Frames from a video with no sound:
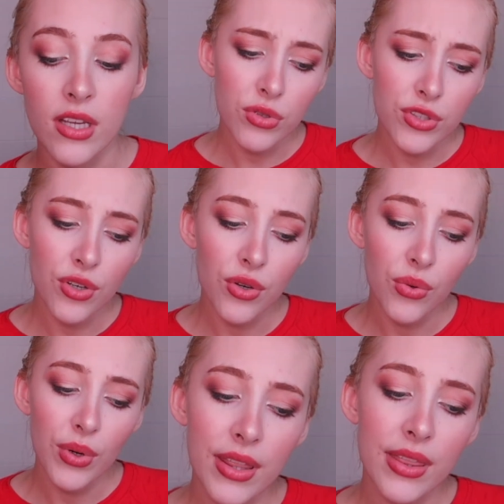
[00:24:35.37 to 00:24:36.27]

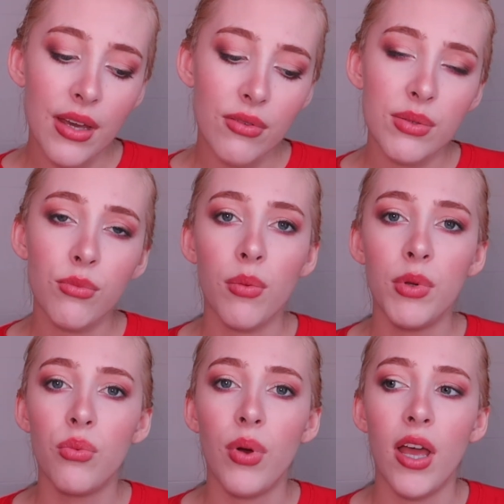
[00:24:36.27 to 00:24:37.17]
Also, there was a
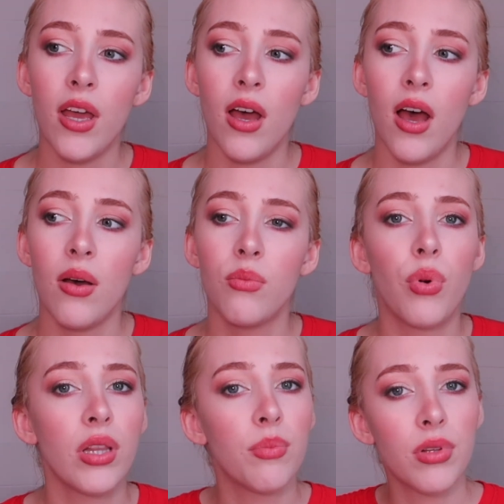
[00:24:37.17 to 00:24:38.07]
moment where
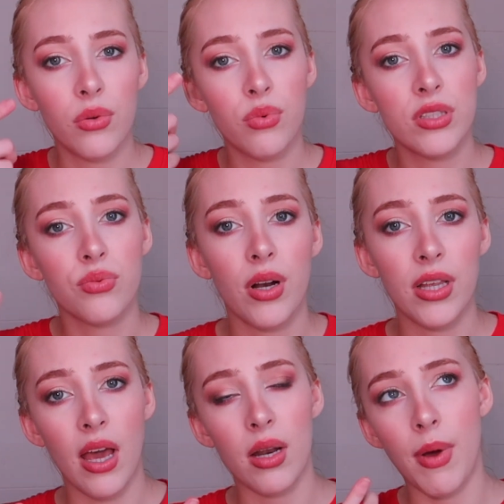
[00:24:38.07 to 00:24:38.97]
when the blood was
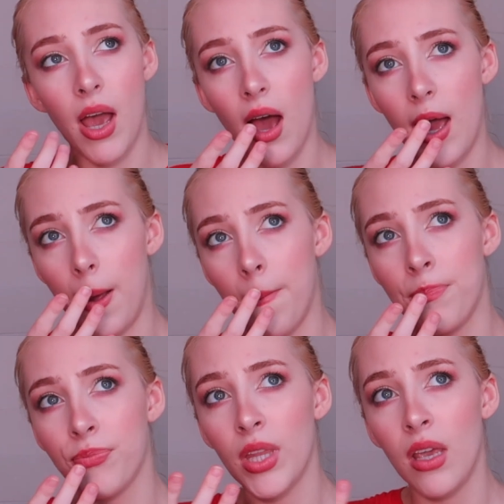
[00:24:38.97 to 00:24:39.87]
running out of my eye,
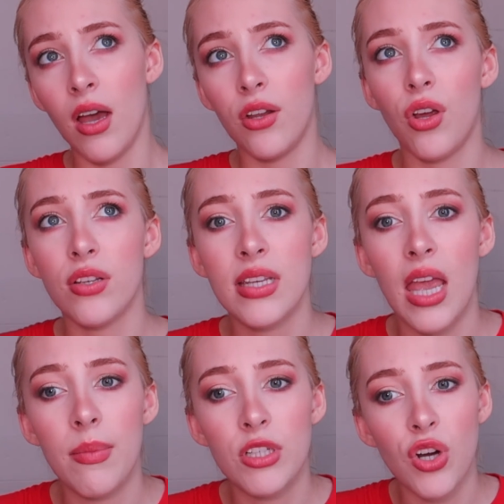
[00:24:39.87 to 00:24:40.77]
a nurse
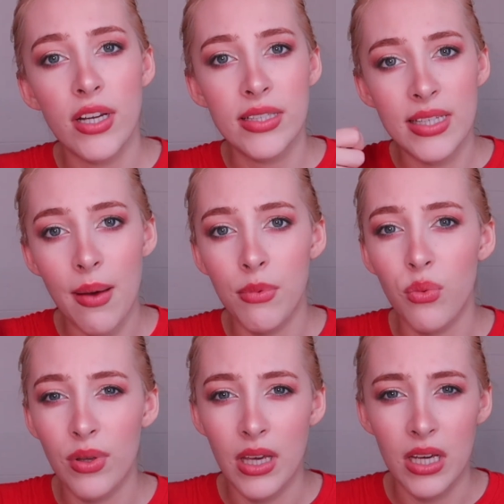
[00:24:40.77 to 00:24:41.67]
came and tried to dab it
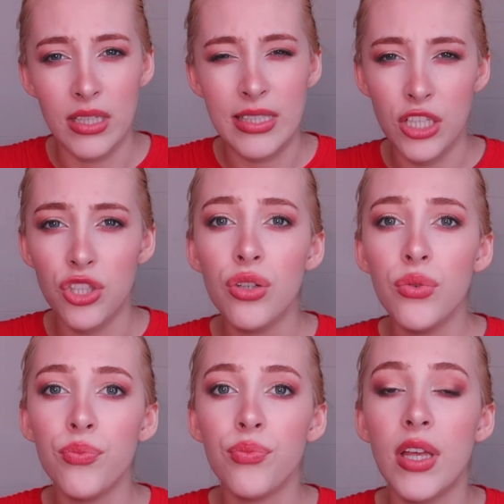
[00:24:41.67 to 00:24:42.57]
with a
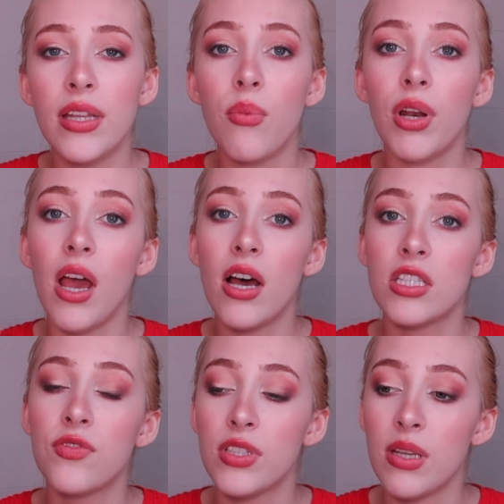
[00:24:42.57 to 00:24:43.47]
tissue, and then when I
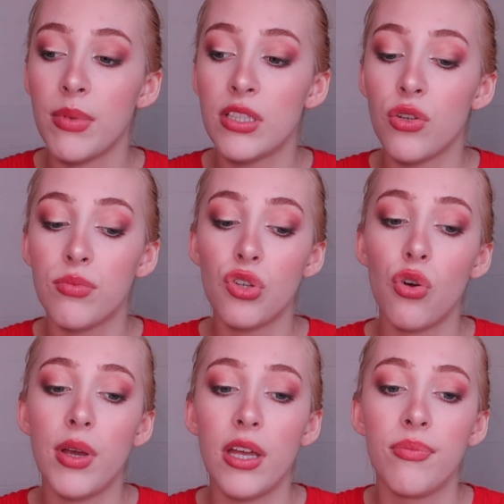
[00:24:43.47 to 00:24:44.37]
asked for something to
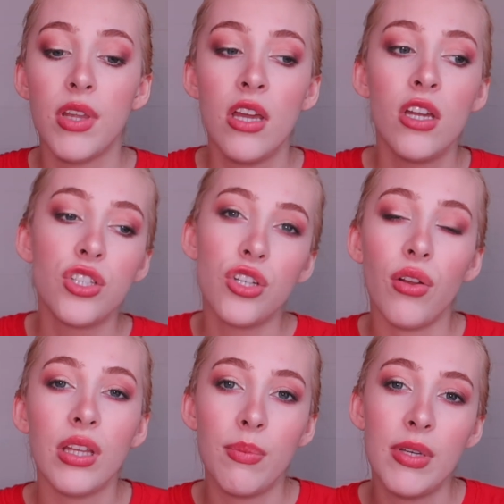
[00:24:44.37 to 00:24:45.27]
absorb it, she'd
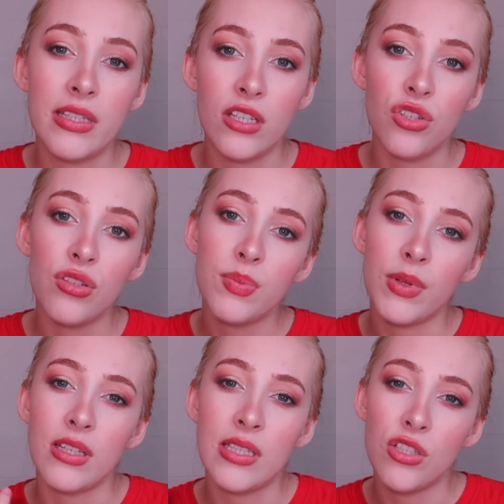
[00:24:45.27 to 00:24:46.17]
only give me tissues,
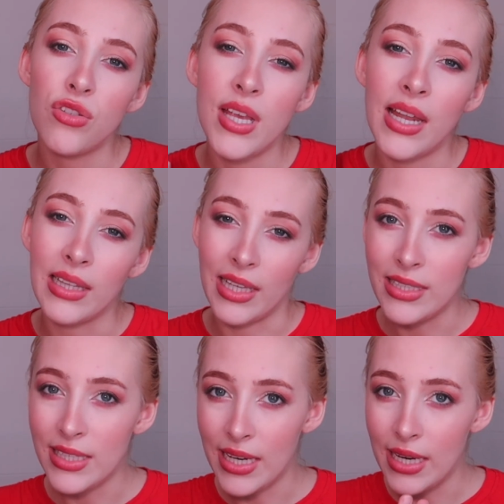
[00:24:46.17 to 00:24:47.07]
but the tissues had
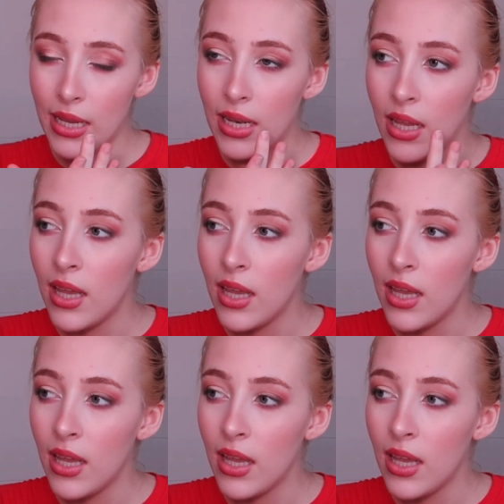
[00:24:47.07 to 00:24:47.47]
lint in it,